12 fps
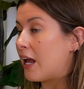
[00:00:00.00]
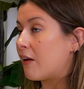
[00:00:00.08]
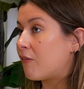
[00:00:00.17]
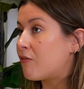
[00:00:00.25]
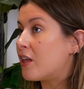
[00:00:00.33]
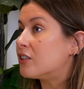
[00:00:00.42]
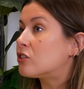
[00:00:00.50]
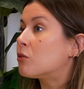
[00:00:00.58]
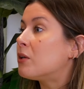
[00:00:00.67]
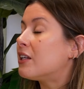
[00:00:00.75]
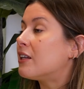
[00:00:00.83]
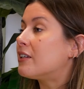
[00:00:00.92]
if there's
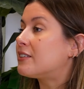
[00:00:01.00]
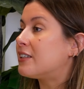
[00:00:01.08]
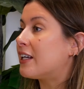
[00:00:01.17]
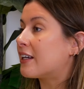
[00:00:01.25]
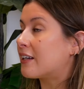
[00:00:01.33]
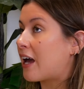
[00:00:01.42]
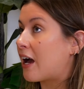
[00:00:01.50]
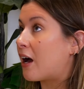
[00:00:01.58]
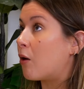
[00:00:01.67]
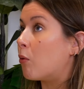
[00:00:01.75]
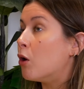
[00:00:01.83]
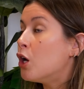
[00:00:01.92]
somebody listening
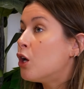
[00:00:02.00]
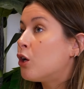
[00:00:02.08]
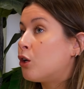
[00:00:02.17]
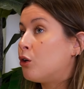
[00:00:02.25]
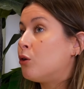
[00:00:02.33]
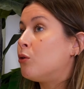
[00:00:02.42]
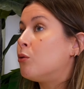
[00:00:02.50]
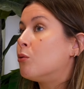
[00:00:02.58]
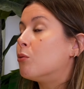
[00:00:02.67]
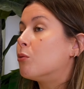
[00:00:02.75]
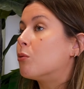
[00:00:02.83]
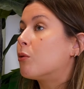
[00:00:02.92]
now
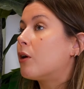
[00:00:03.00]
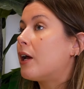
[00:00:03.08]
who